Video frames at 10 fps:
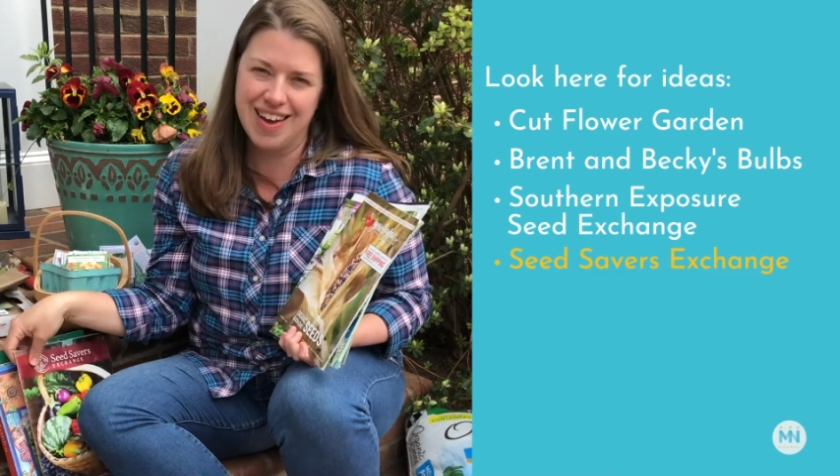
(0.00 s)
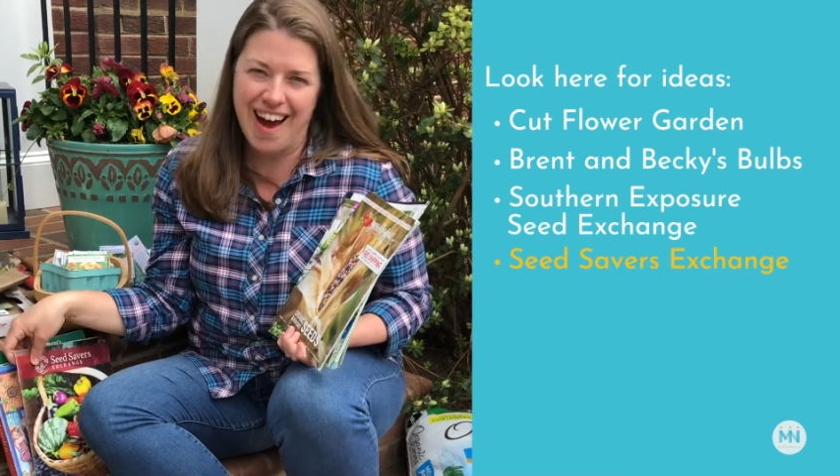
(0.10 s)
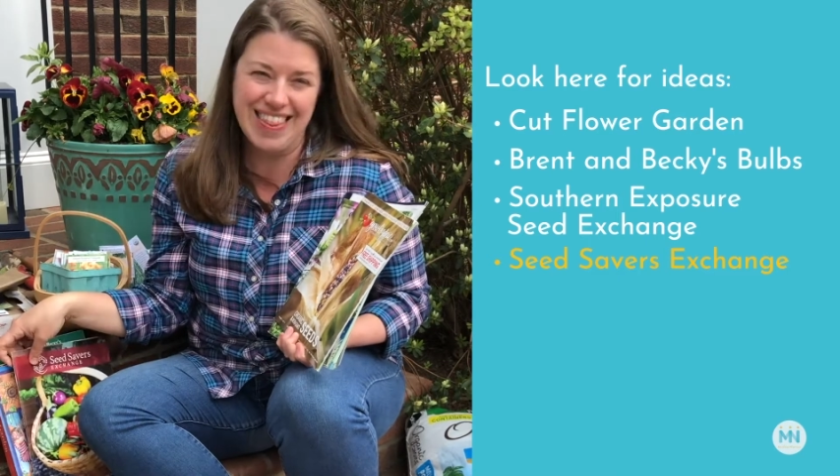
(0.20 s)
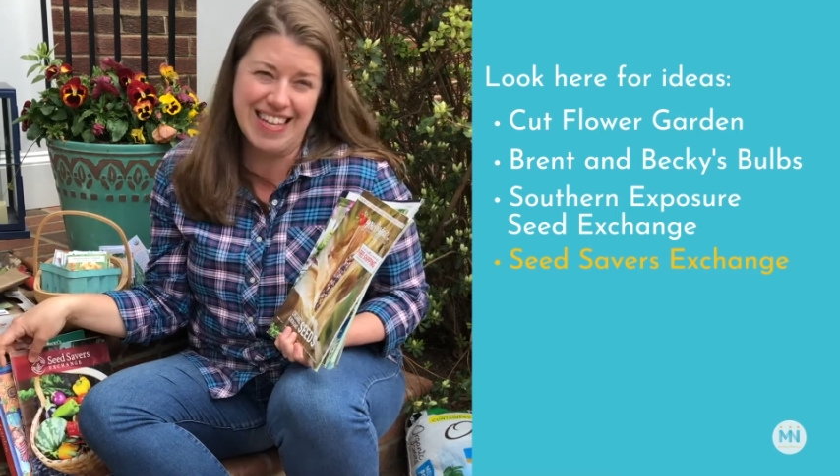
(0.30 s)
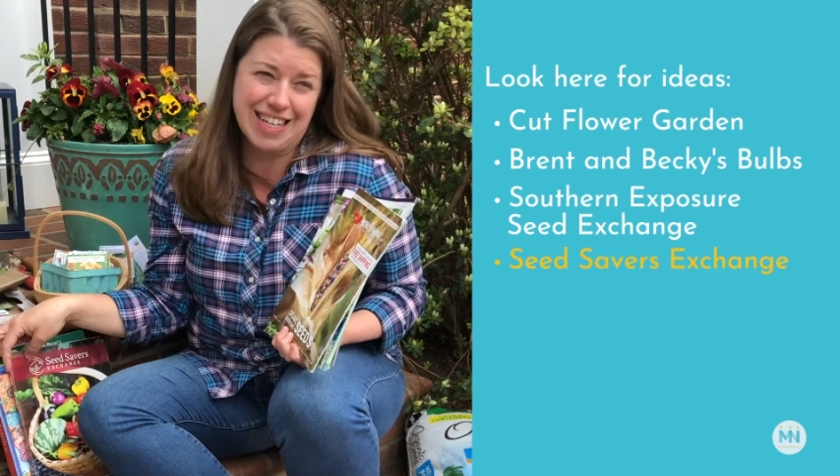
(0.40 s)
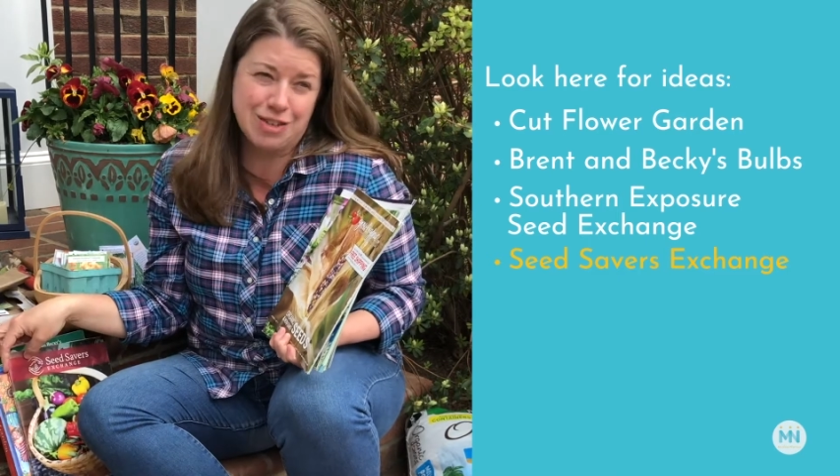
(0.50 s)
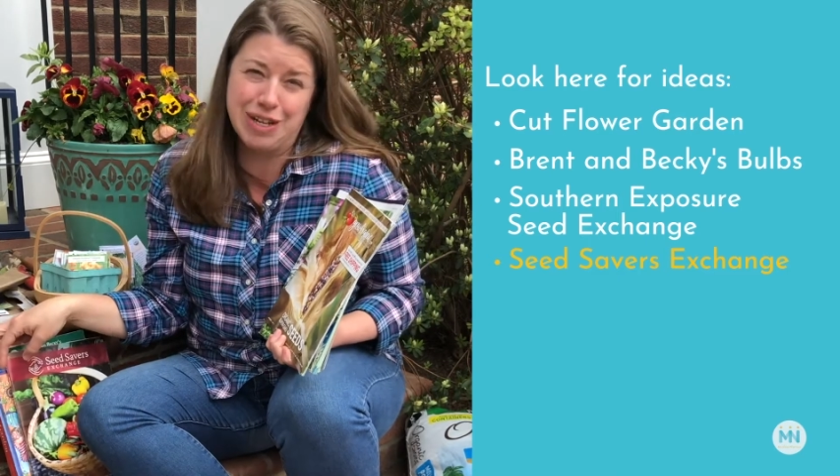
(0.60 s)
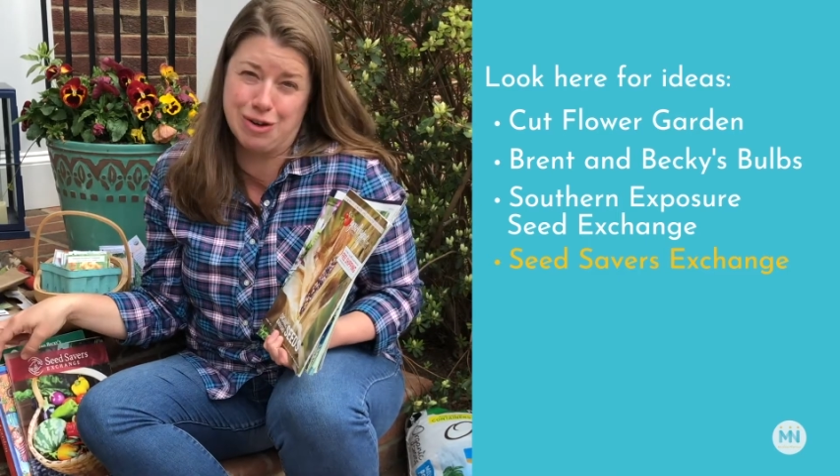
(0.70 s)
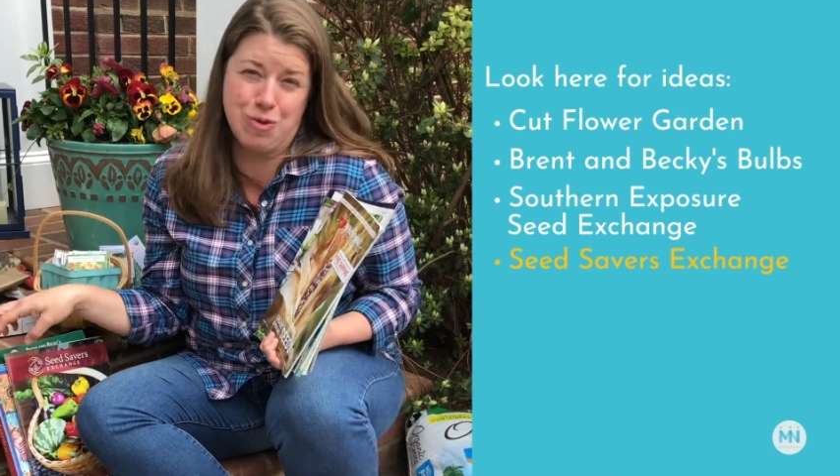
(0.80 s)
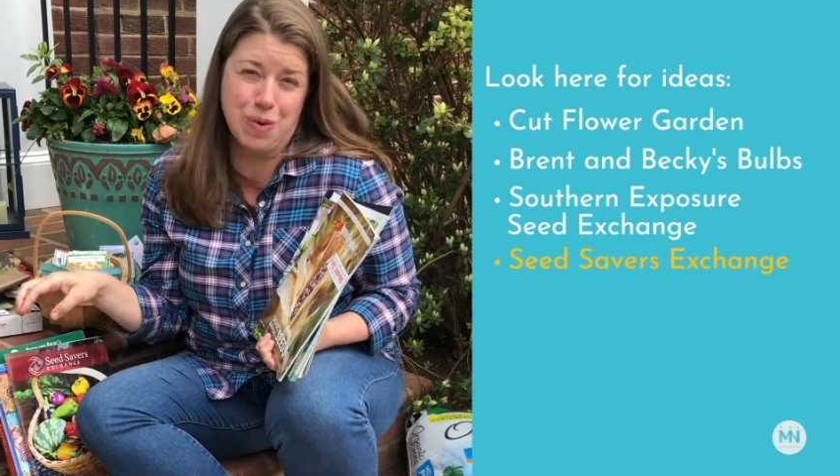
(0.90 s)
I think that's one of
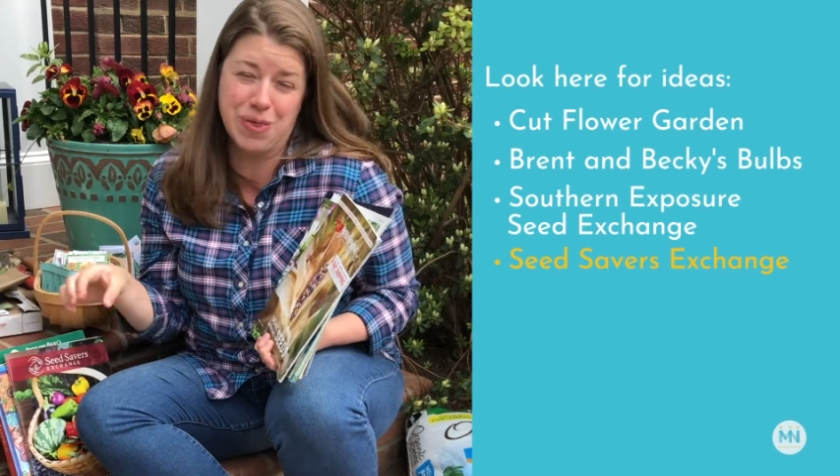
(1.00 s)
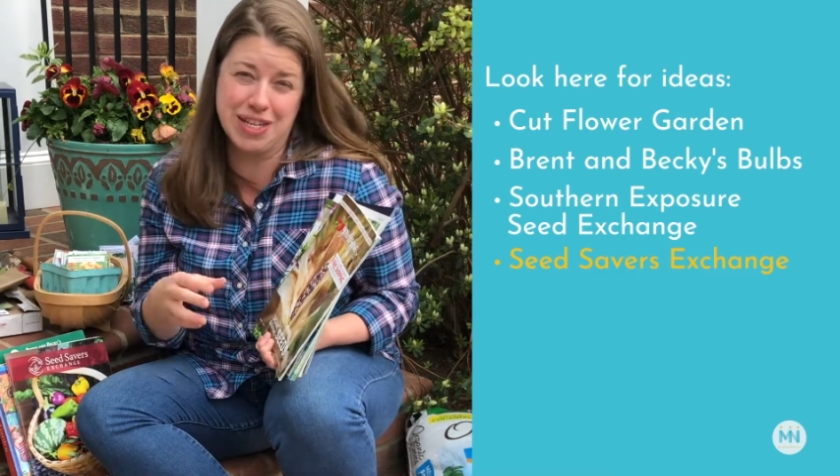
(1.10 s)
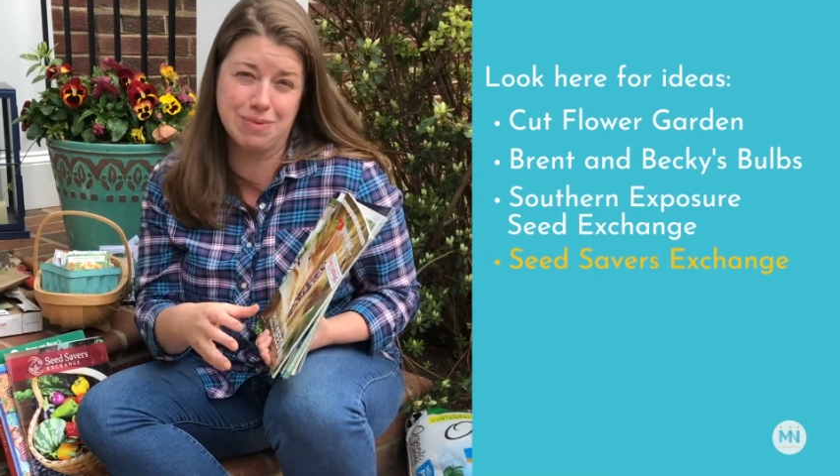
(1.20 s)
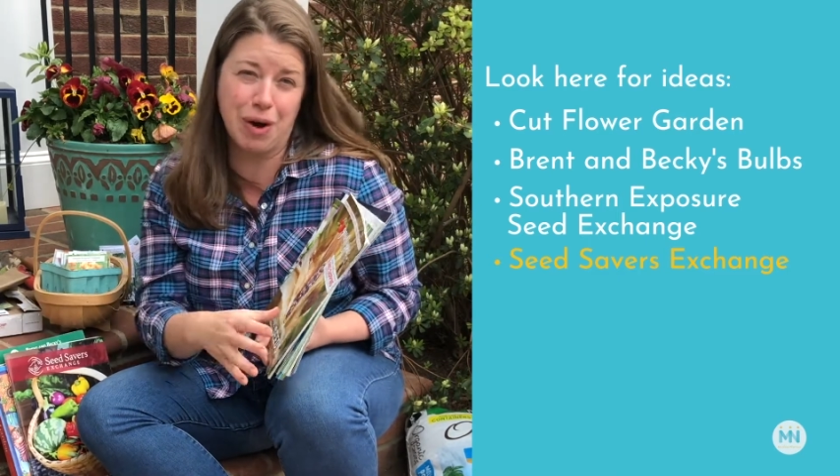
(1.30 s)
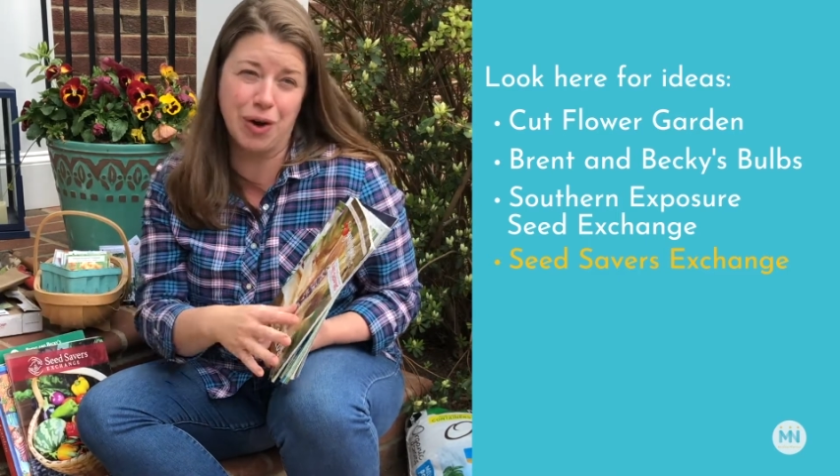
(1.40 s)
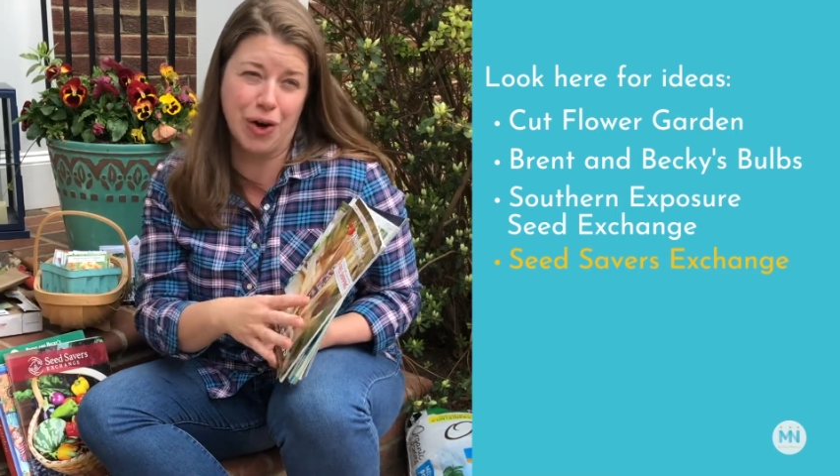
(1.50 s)
the cool things about